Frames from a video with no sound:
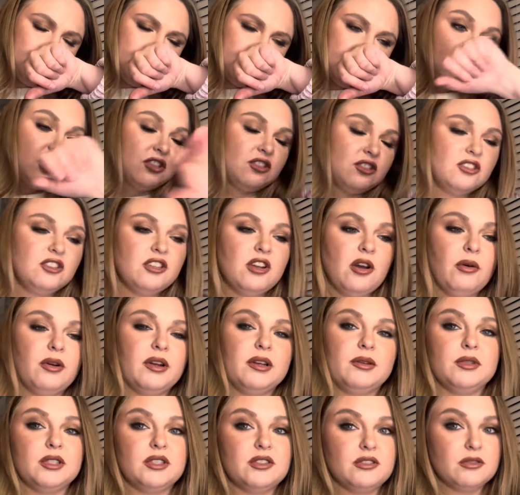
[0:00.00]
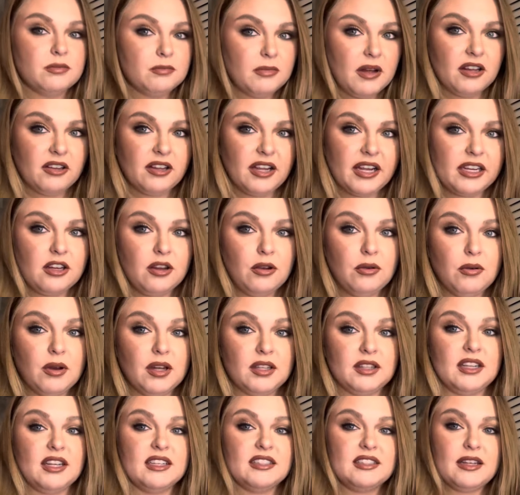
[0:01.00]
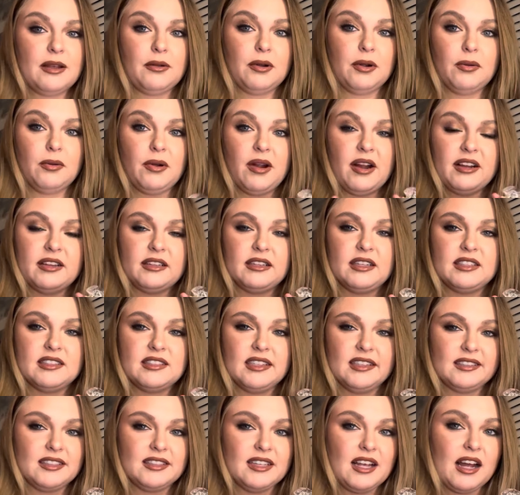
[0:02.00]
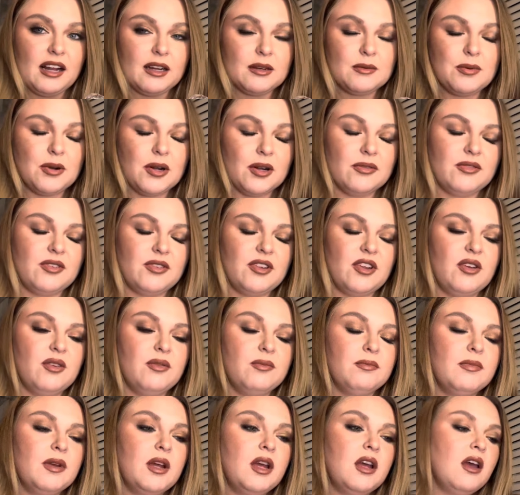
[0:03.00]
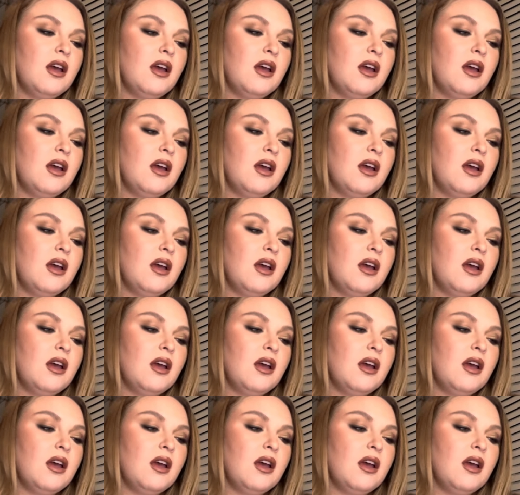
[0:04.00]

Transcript: Because no one would smell like you unless they were wearing this exact perfume.